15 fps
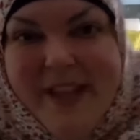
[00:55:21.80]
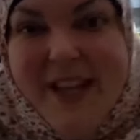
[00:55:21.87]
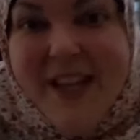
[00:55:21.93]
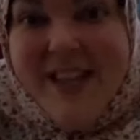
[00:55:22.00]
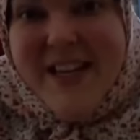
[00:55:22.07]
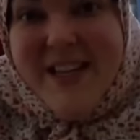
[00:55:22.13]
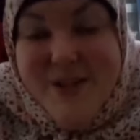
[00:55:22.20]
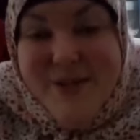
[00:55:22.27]

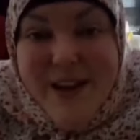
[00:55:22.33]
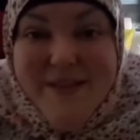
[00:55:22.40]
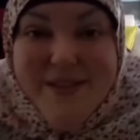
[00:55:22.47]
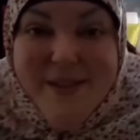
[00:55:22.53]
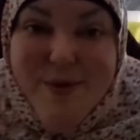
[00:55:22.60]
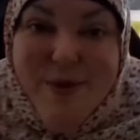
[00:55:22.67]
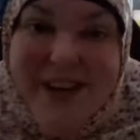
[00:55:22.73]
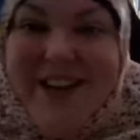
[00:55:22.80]
They do have
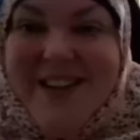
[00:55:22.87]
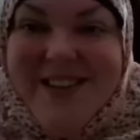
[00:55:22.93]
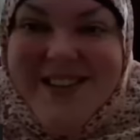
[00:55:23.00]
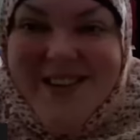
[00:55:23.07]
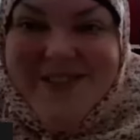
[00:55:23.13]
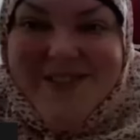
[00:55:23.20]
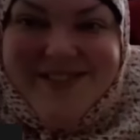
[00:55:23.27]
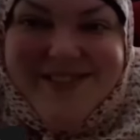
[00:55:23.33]
Sephora hair
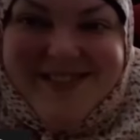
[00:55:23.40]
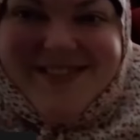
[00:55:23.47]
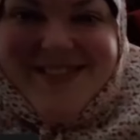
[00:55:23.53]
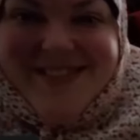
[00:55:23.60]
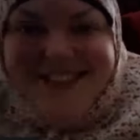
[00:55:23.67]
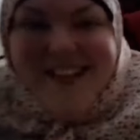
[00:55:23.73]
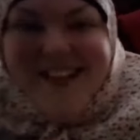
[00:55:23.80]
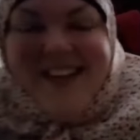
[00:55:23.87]
smell.
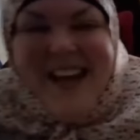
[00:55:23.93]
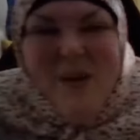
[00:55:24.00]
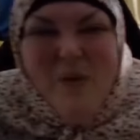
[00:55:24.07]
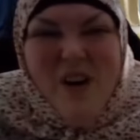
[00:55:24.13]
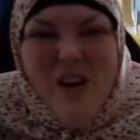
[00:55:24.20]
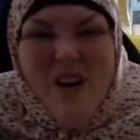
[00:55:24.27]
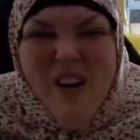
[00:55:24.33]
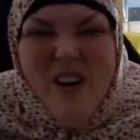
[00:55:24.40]
Oh,
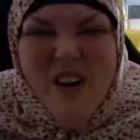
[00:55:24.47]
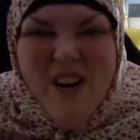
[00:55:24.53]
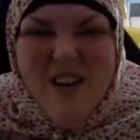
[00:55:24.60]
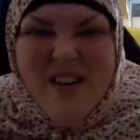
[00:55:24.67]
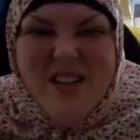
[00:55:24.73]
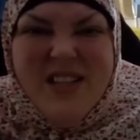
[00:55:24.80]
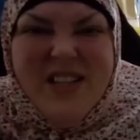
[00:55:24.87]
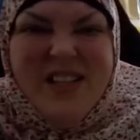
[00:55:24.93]

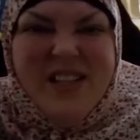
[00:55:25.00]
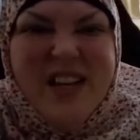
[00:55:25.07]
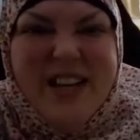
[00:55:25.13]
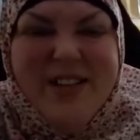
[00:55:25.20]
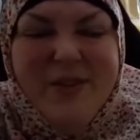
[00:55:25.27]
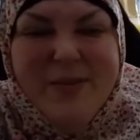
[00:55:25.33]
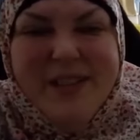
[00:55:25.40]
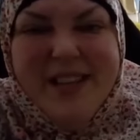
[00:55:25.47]
I
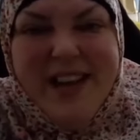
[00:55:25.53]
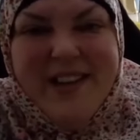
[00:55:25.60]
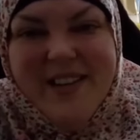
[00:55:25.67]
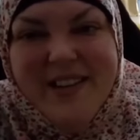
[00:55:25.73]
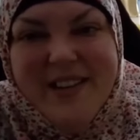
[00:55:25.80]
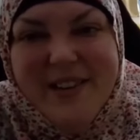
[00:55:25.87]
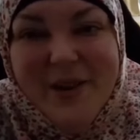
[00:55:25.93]
don't miss Canada.